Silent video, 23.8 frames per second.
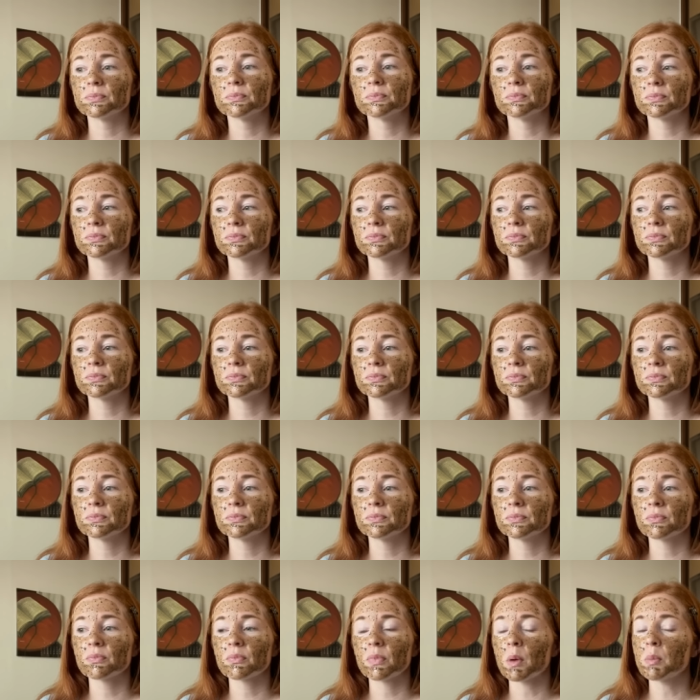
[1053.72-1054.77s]

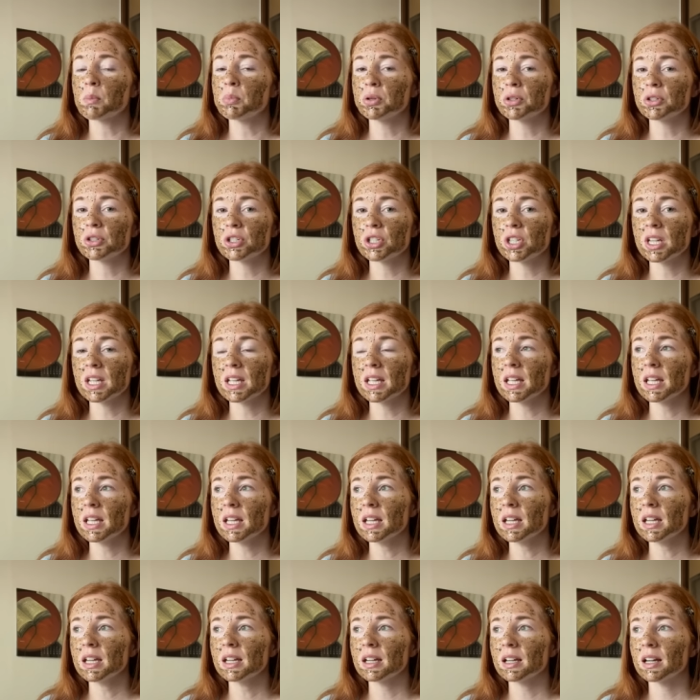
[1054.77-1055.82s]

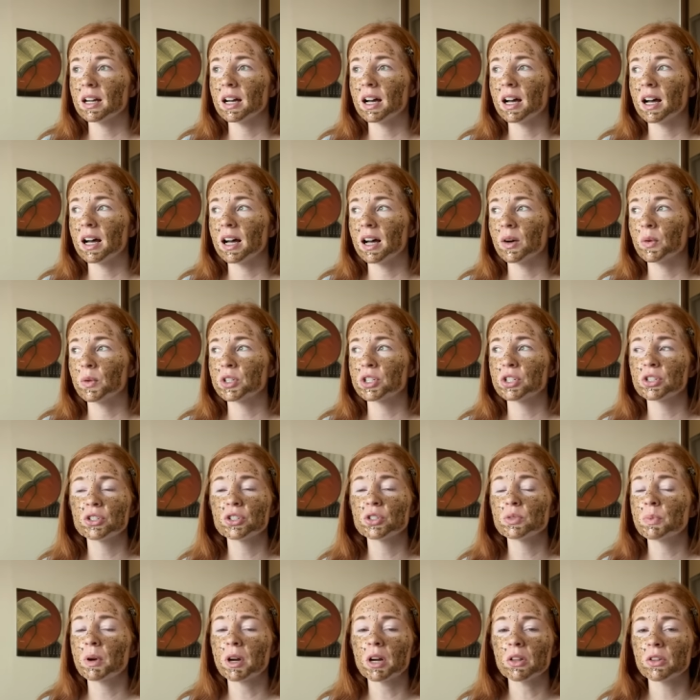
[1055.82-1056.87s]
pushy, which is
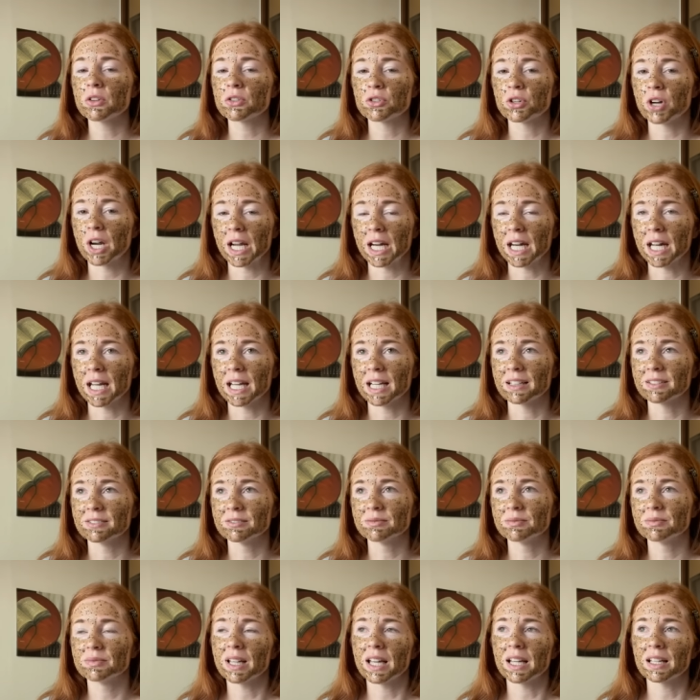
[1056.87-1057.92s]
just part of the
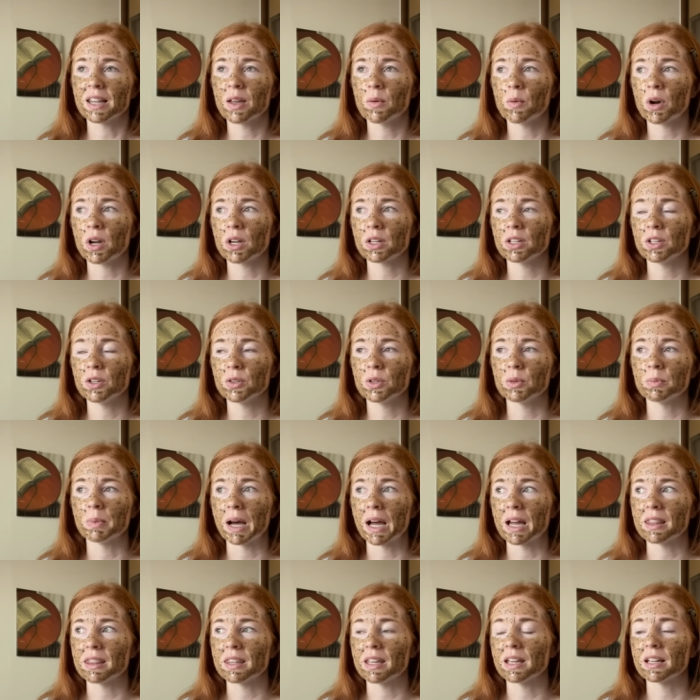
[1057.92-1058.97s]
training. Like they want you to
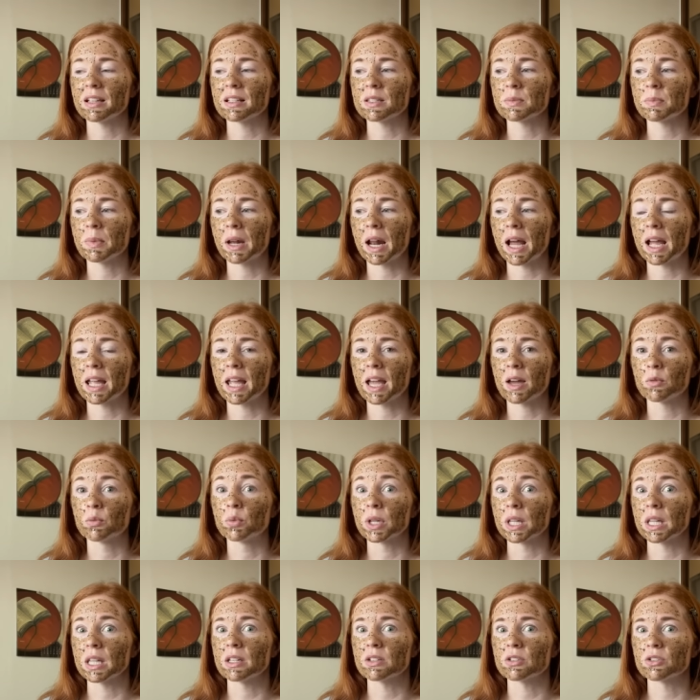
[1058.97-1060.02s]
buy things, but I get
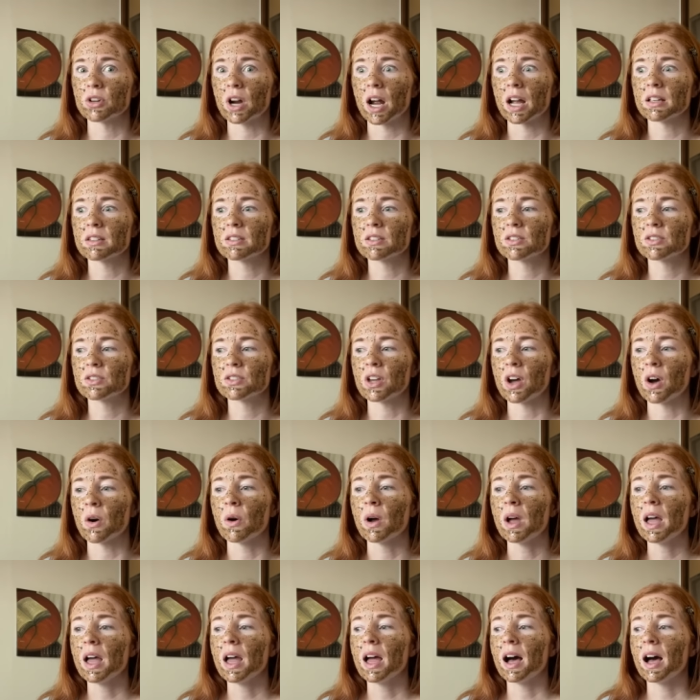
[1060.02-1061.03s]
really stressed. So